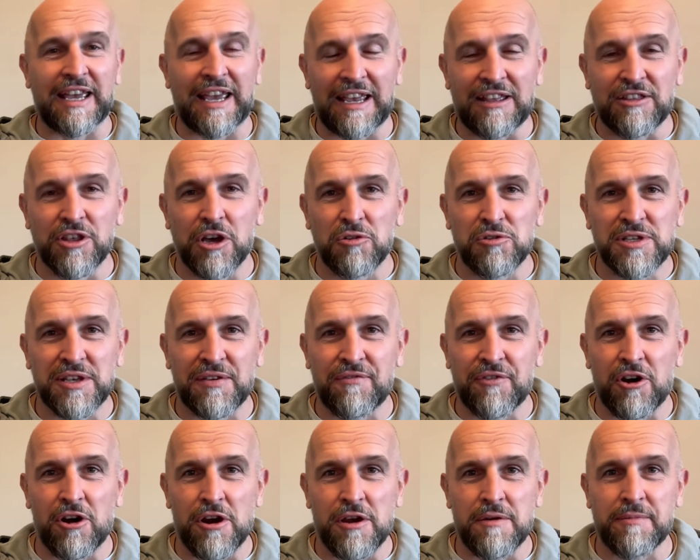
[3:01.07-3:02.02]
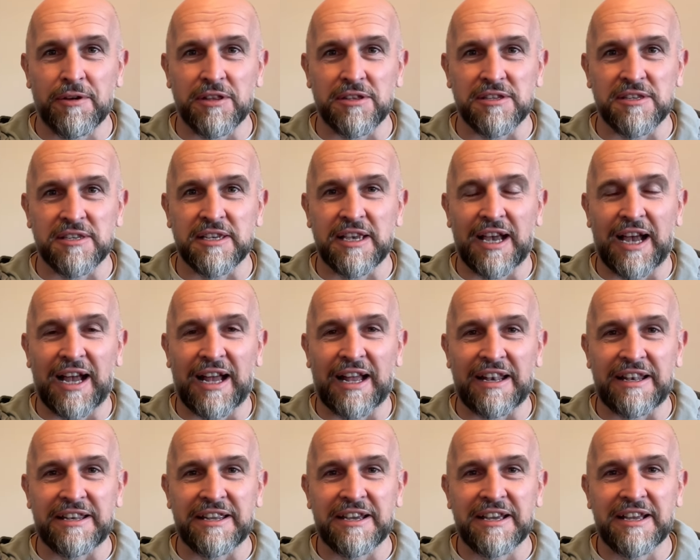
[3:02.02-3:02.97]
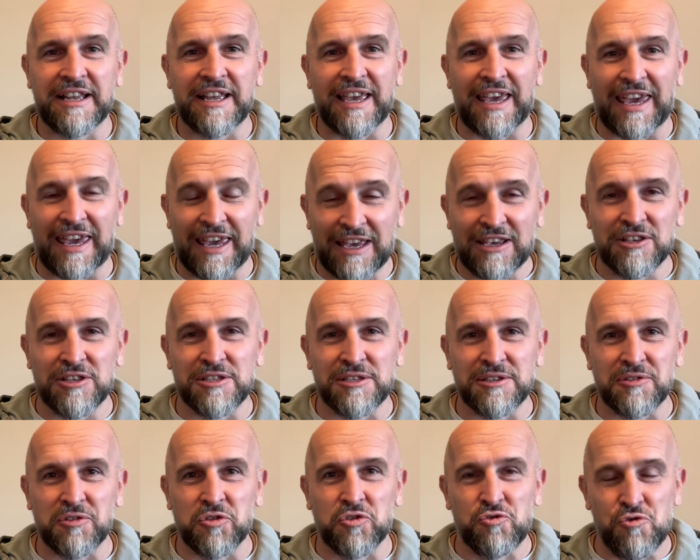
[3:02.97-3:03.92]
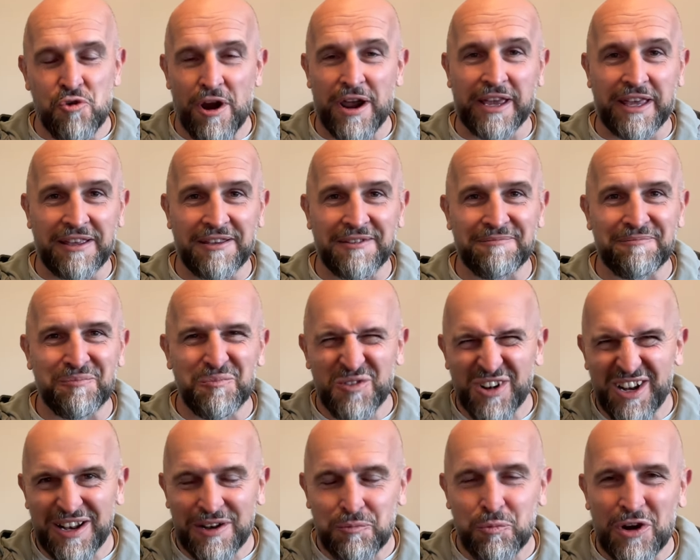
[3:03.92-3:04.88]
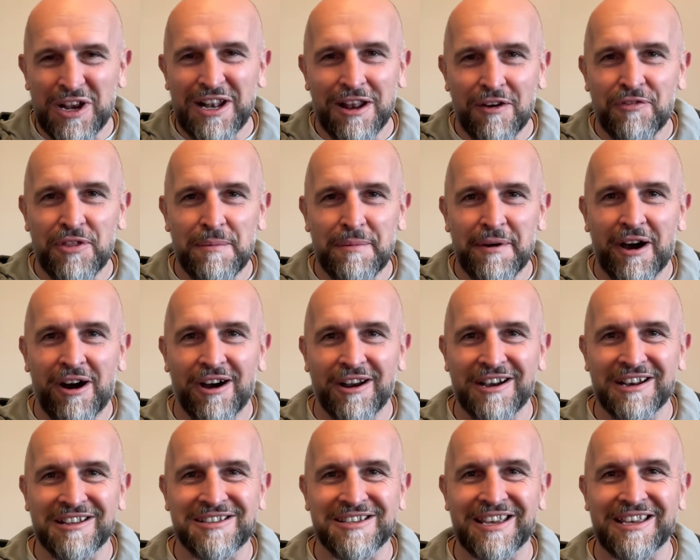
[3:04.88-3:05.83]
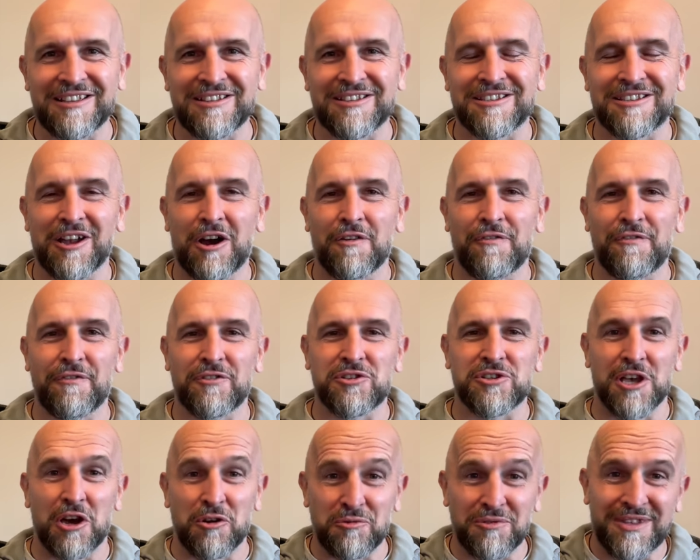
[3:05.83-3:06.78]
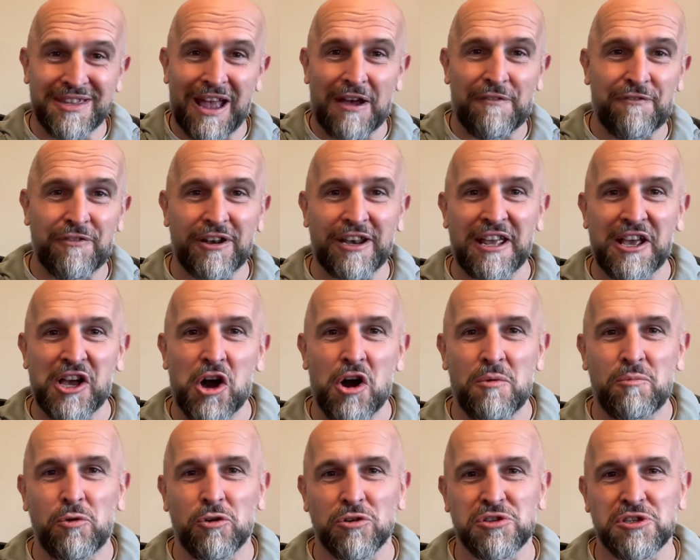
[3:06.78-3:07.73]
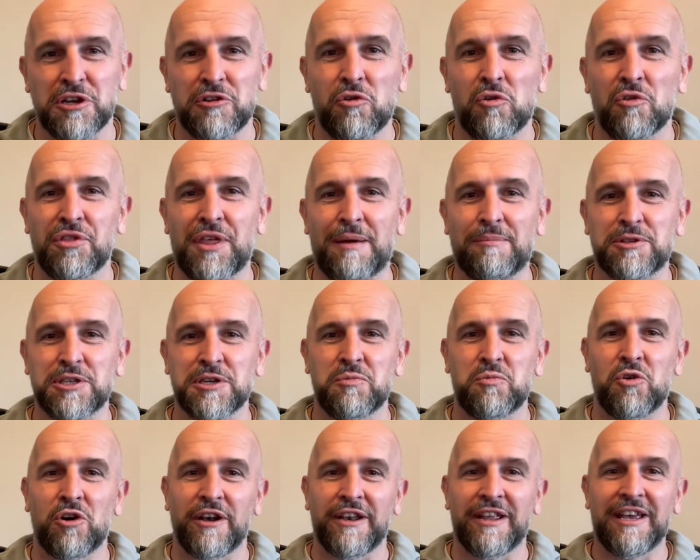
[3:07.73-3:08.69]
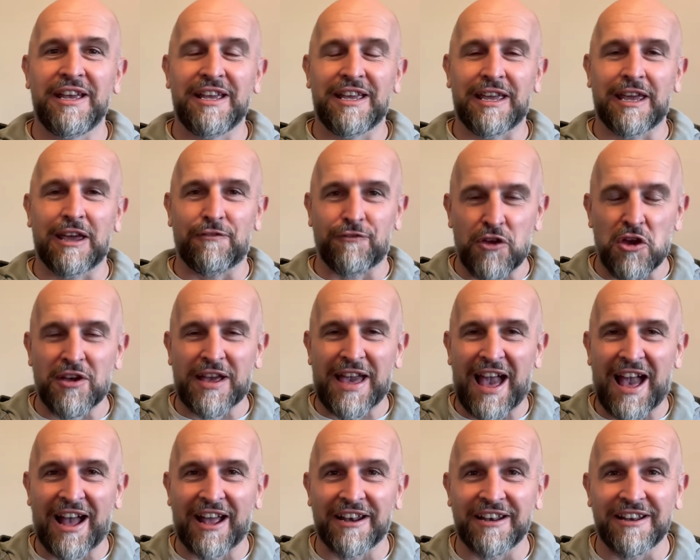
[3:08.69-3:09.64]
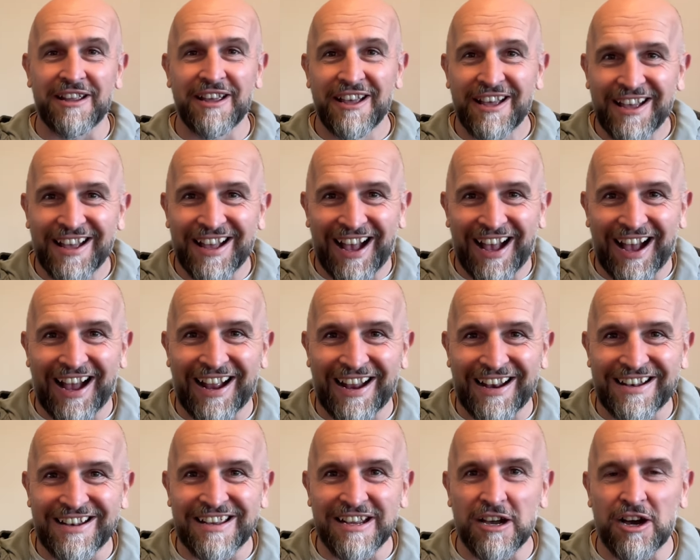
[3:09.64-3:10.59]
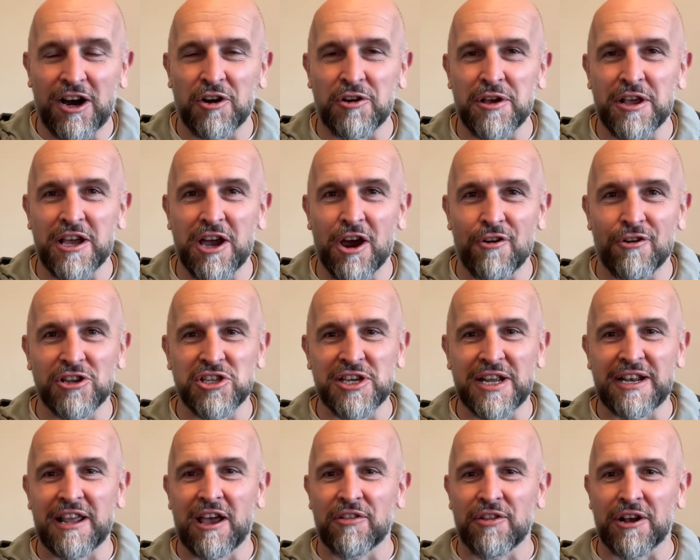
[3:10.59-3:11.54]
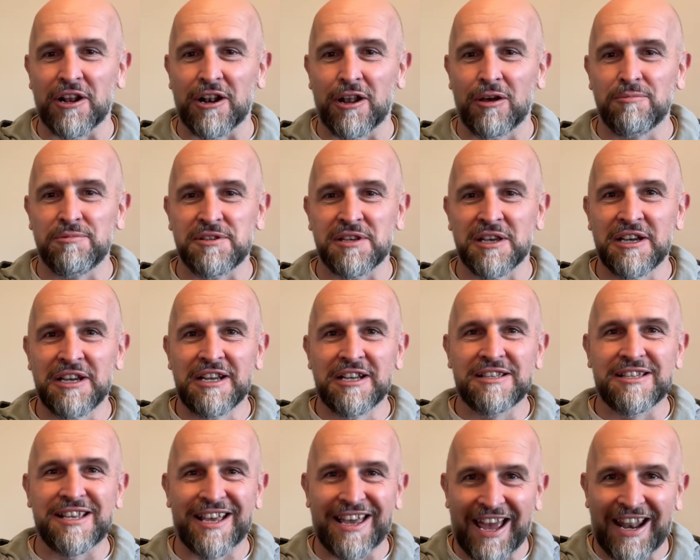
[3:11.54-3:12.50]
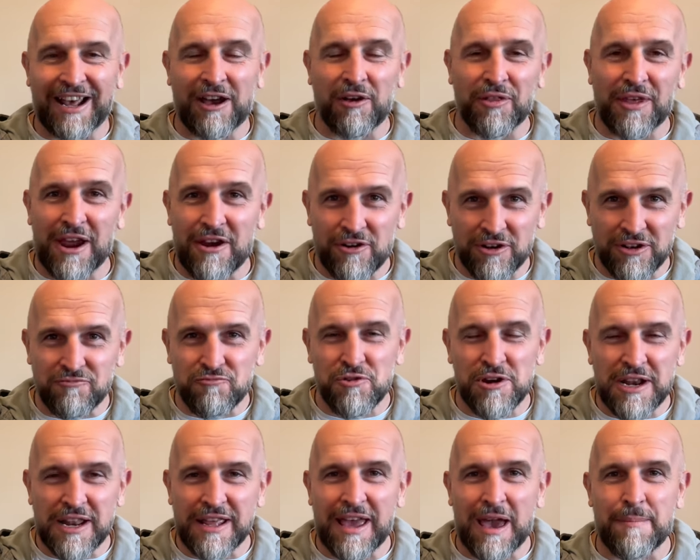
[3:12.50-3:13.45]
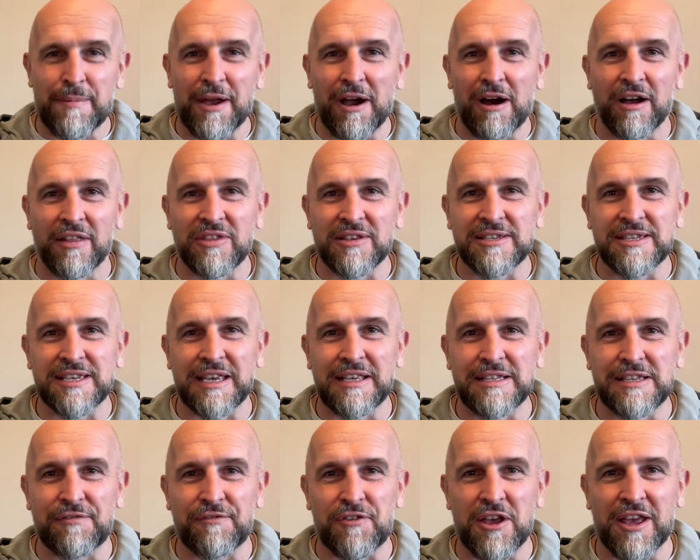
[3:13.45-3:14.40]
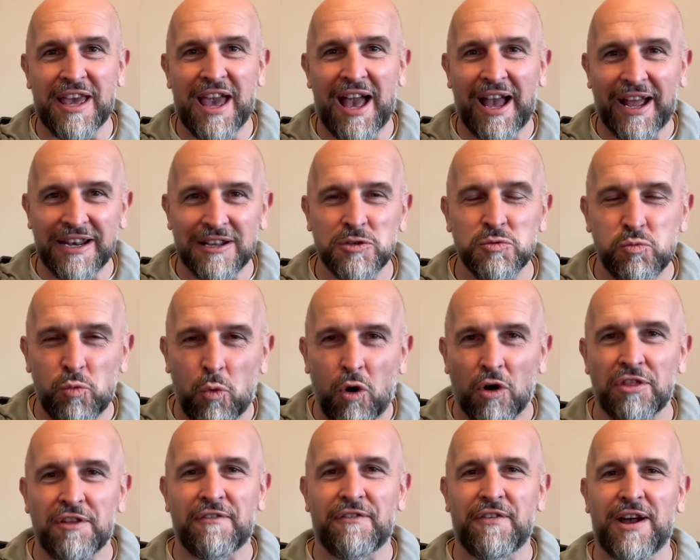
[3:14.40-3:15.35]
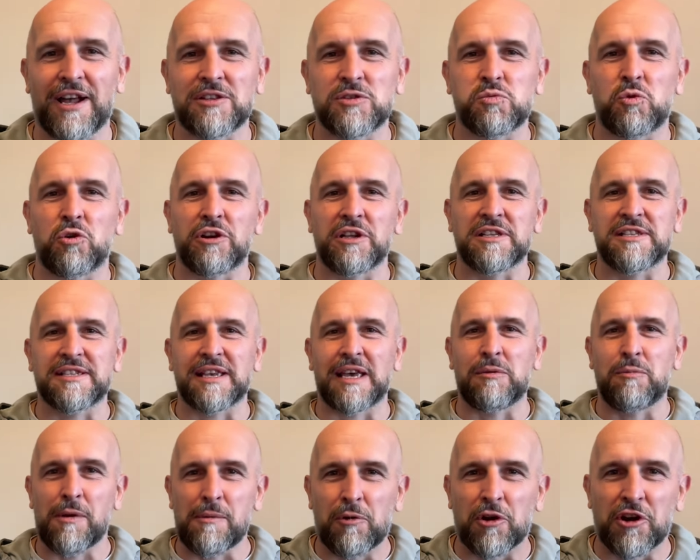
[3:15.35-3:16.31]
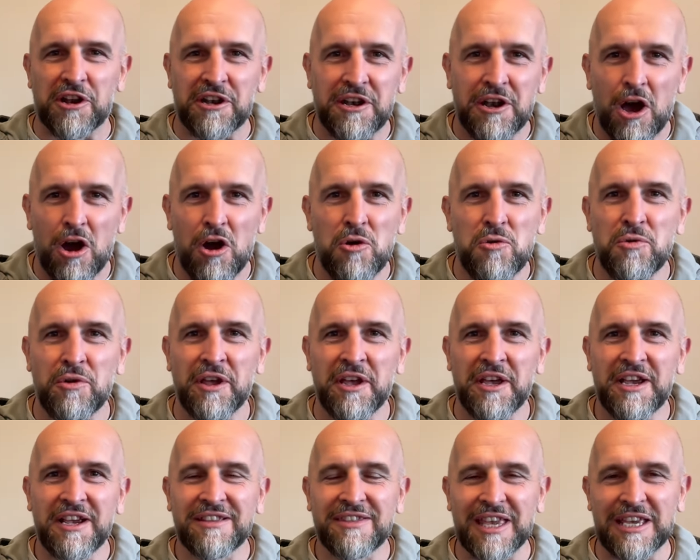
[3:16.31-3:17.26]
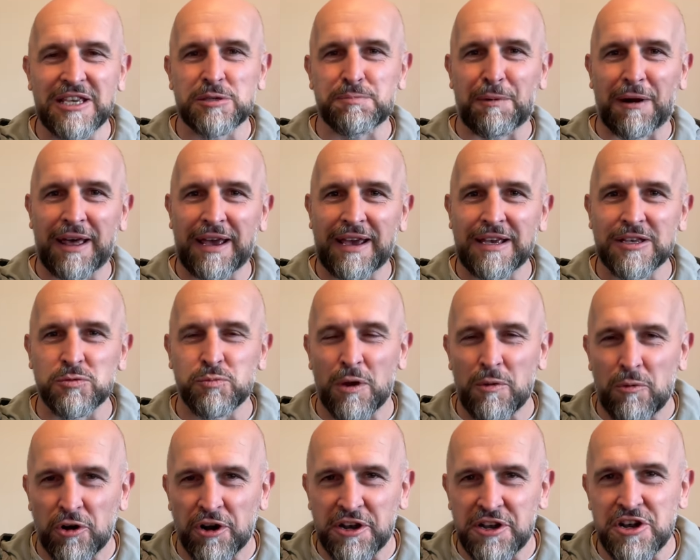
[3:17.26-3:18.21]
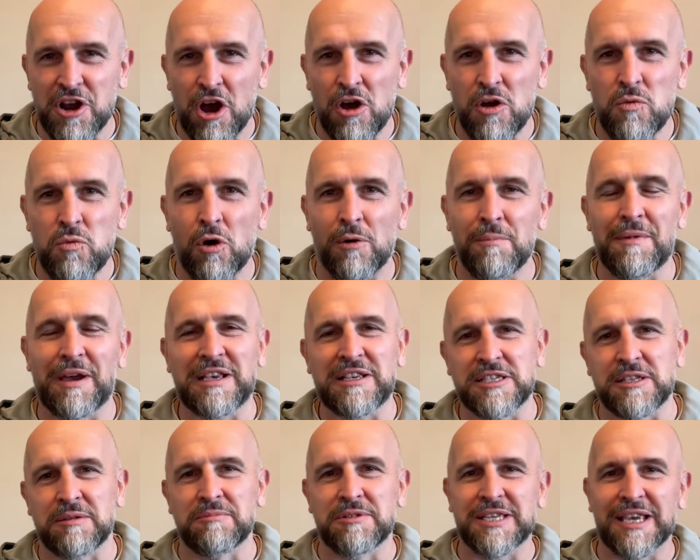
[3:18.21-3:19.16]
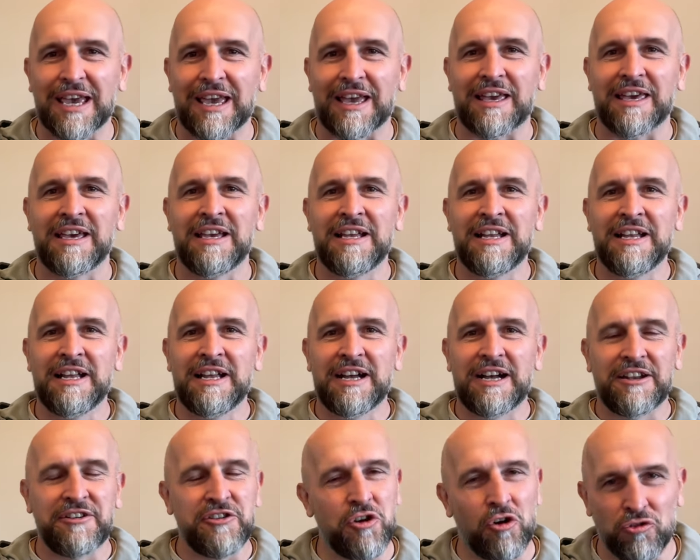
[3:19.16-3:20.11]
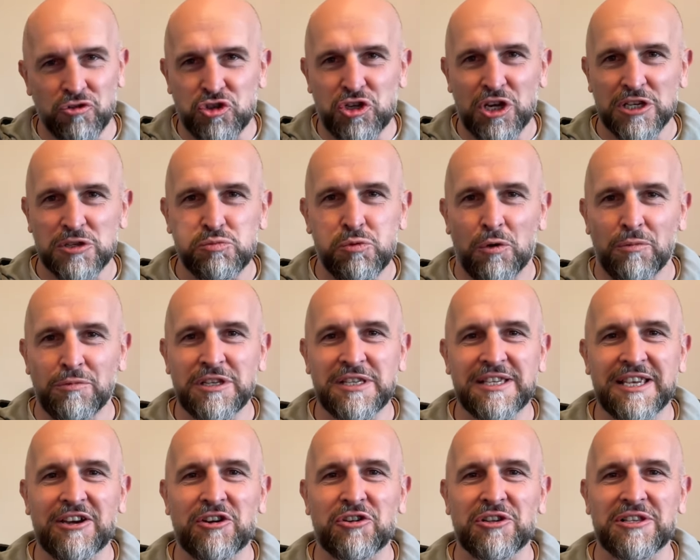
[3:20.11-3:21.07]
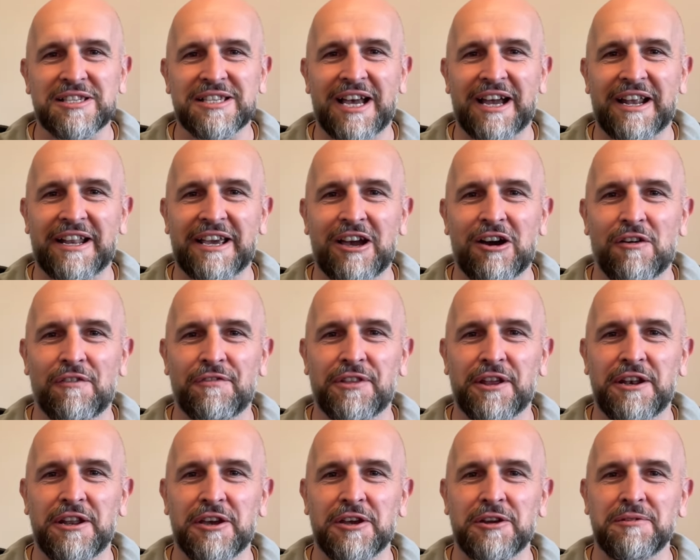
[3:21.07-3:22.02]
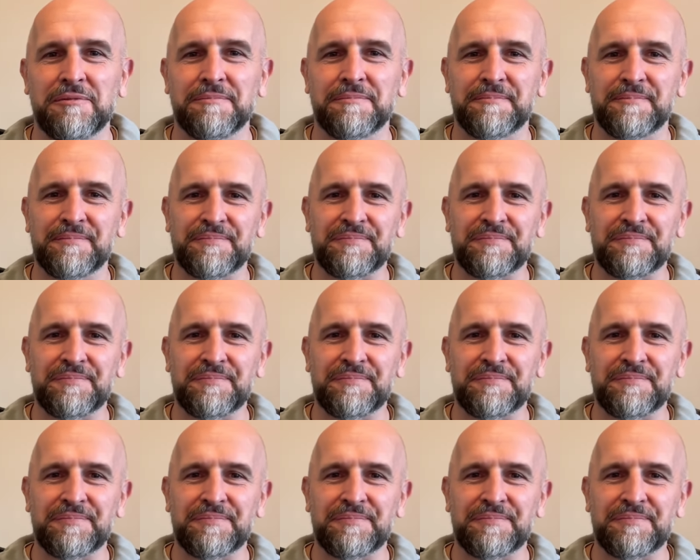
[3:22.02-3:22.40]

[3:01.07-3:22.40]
in those environments. And it is great. We love the behind the scenes stuff. So definitely go and watch the Northampton one if you can. And I'd encourage any other clubs to get out there and really get behind the scenes if you can. It's what the fans want to see. We want to know these players. We want to know what makes them tick, not just what we see on a Saturday afternoon.